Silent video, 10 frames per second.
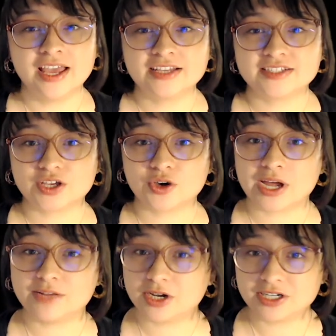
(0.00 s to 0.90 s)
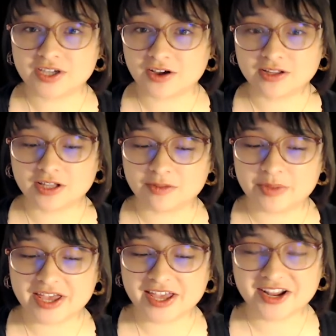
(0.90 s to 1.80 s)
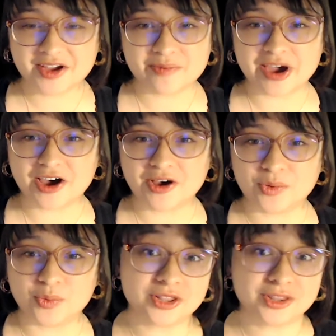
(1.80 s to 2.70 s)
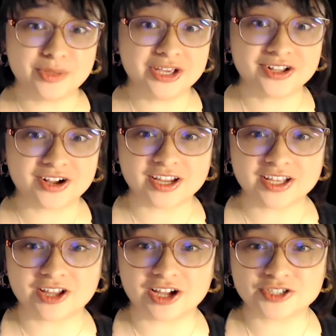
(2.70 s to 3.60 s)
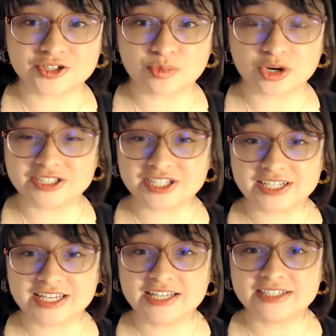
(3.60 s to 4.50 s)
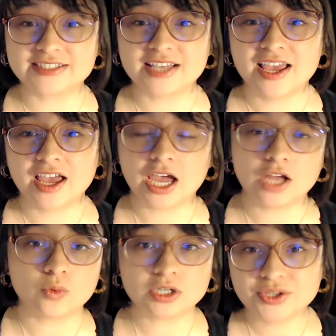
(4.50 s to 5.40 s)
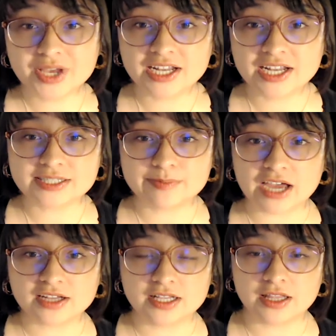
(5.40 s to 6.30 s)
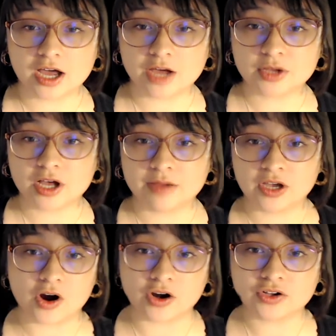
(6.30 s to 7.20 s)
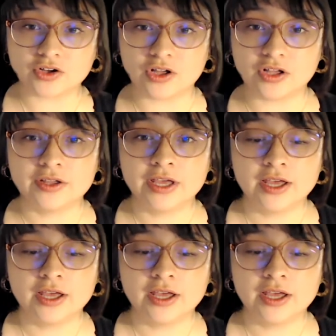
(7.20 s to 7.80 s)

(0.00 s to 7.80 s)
So I want to talk a little bit about what the Bicol Archaeological Project is and what you can expect in the upcoming article.